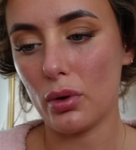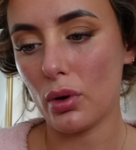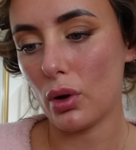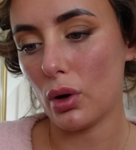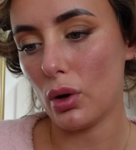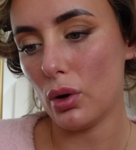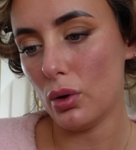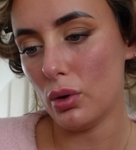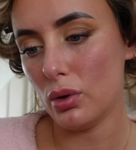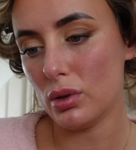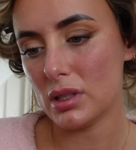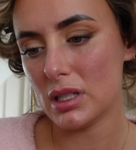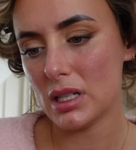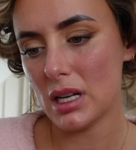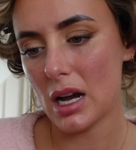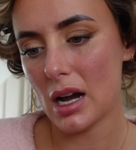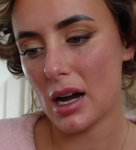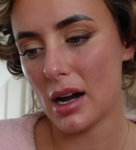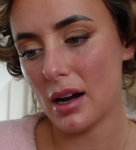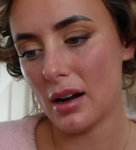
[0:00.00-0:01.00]

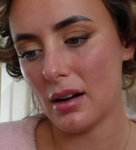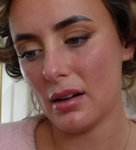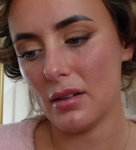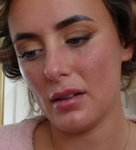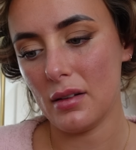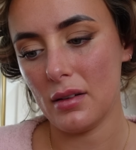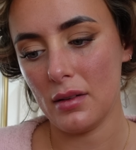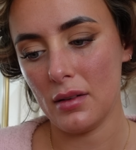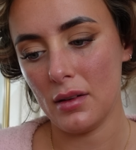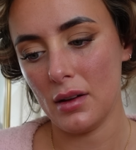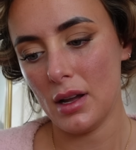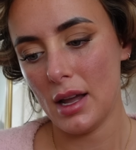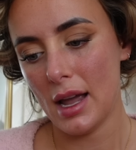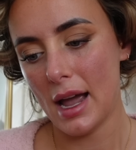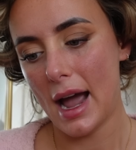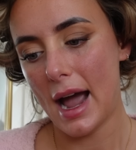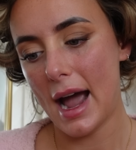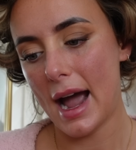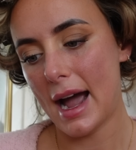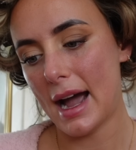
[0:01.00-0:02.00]
Claudia.
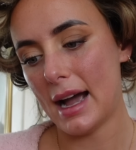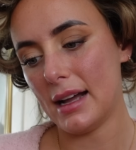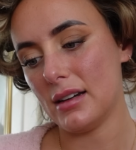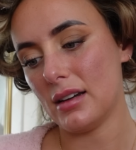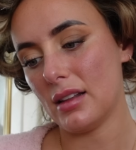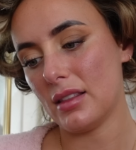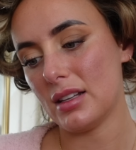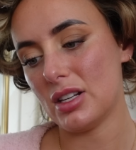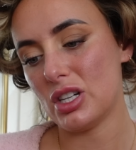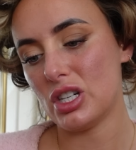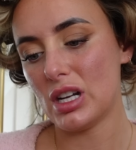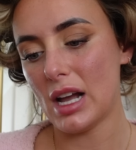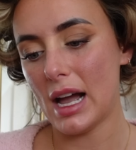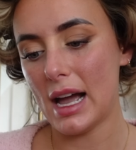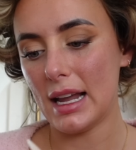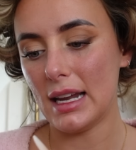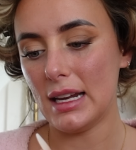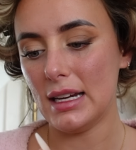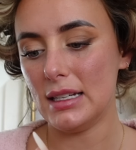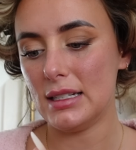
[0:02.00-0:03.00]
And the
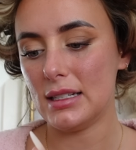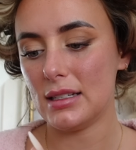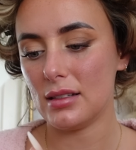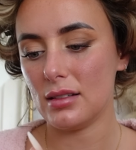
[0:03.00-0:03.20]
style